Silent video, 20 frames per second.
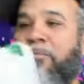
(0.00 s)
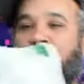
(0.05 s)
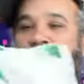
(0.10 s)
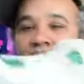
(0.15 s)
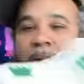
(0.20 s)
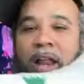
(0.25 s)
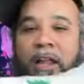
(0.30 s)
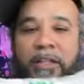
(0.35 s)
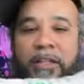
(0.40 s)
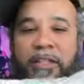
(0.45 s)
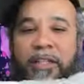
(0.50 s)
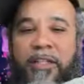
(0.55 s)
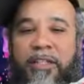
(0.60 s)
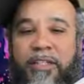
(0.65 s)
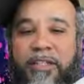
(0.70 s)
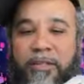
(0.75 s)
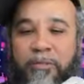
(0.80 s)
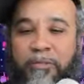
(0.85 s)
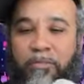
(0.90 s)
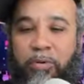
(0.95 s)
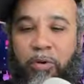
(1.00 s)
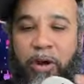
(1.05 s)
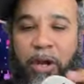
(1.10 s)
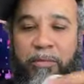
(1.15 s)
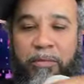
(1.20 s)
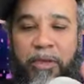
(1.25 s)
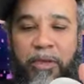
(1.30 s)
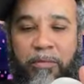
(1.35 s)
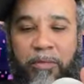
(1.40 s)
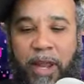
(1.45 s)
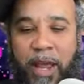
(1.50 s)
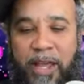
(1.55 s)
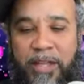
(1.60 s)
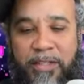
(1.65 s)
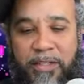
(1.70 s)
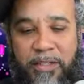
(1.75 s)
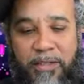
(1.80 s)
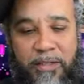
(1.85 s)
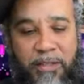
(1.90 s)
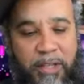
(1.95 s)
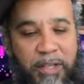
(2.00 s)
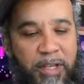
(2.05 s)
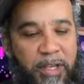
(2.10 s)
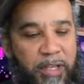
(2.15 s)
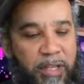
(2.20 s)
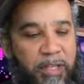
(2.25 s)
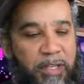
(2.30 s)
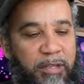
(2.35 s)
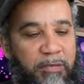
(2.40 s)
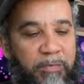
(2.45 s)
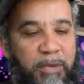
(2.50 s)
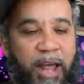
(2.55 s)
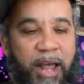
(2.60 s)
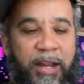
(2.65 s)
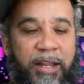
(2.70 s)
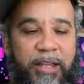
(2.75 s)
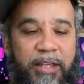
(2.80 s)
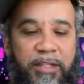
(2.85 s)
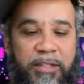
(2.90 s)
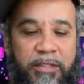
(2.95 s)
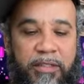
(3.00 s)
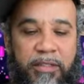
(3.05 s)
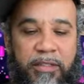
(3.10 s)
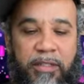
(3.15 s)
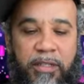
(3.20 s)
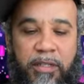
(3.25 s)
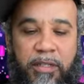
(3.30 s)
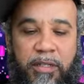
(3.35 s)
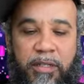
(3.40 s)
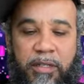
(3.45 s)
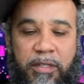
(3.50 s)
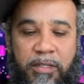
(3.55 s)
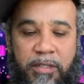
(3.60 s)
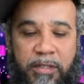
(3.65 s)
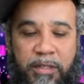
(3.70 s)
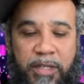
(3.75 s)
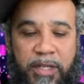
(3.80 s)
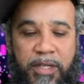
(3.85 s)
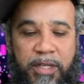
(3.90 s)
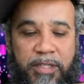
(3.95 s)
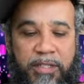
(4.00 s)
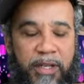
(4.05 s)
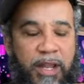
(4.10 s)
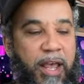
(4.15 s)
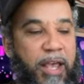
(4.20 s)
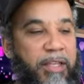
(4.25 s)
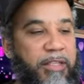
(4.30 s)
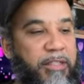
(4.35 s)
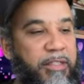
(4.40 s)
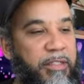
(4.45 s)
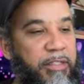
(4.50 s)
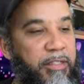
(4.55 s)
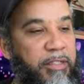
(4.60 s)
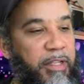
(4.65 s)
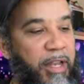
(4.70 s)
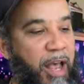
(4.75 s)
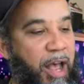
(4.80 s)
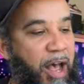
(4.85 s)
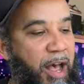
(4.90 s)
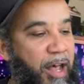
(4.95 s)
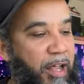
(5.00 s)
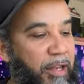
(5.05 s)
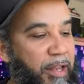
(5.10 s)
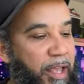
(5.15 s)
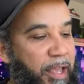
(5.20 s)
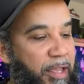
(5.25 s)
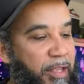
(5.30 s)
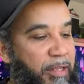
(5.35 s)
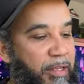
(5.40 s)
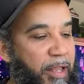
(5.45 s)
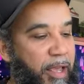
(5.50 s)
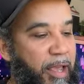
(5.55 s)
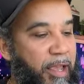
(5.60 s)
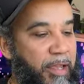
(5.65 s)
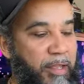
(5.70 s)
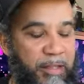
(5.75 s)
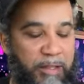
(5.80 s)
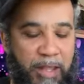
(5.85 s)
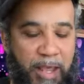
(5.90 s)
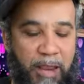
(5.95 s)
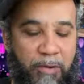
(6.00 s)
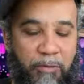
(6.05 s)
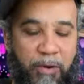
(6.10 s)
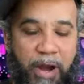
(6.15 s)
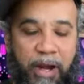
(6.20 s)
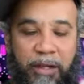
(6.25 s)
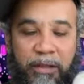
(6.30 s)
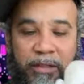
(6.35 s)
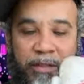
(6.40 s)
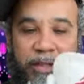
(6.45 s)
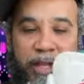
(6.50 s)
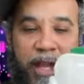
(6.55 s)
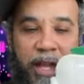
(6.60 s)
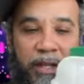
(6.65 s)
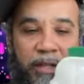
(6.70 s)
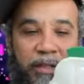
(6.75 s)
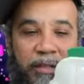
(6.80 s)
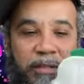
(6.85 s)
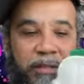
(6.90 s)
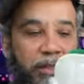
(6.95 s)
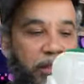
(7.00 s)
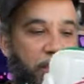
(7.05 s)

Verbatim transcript: probably to get some premium laces. Now these these laces, nah, they they they regular deckler.